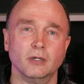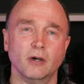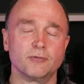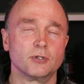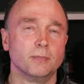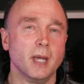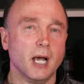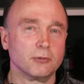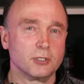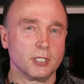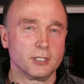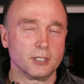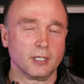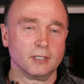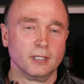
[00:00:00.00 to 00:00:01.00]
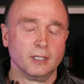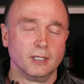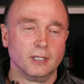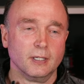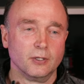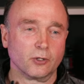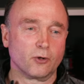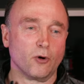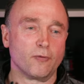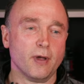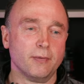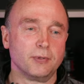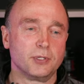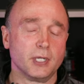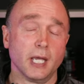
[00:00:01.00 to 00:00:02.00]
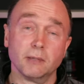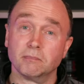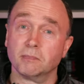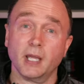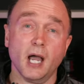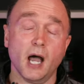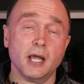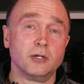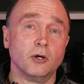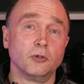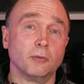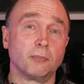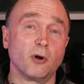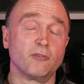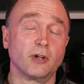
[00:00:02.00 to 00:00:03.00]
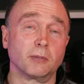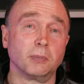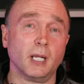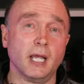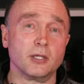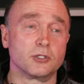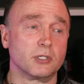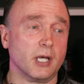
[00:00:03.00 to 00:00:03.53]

of some mountains. And the Corvette would say, yeah, I know the perfect place.